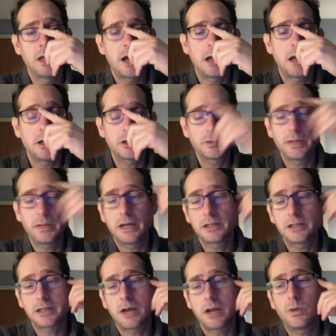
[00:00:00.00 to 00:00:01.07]
I'll also be
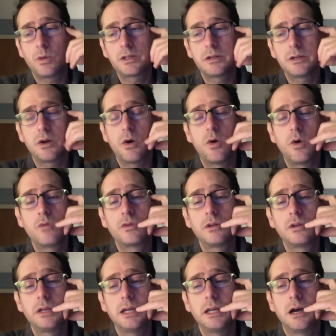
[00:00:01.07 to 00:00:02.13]
honest; I wasn't
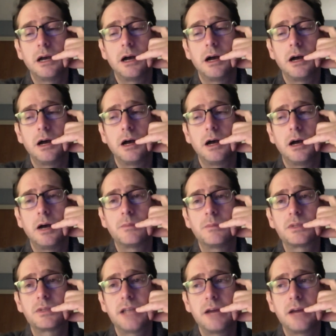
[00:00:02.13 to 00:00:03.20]
overly
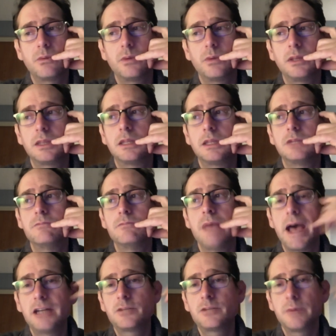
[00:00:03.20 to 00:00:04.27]
upset with the
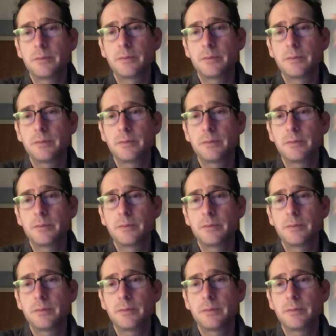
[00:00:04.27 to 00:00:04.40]
management